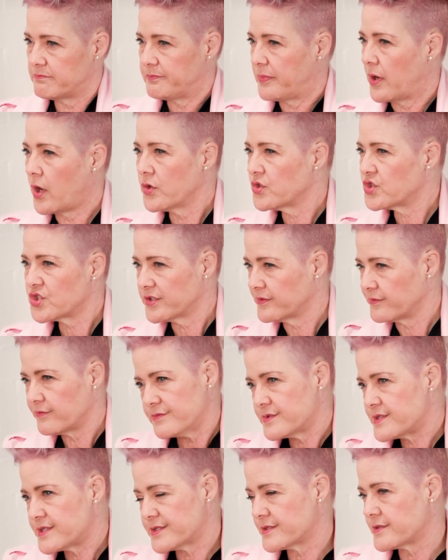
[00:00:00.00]

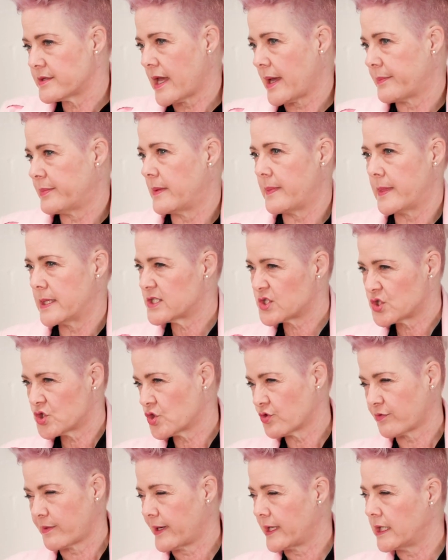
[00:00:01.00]
potions up in this
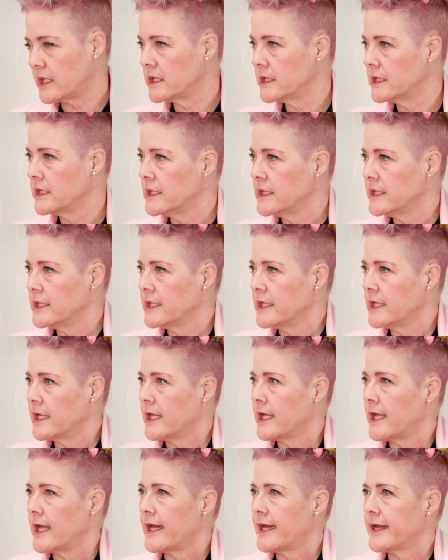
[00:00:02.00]
tree. Mm-hmm.
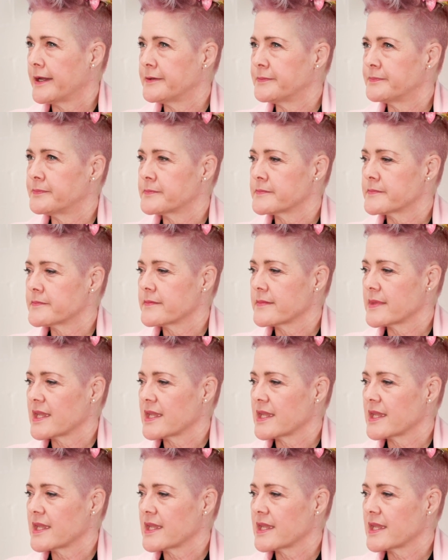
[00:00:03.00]
Um,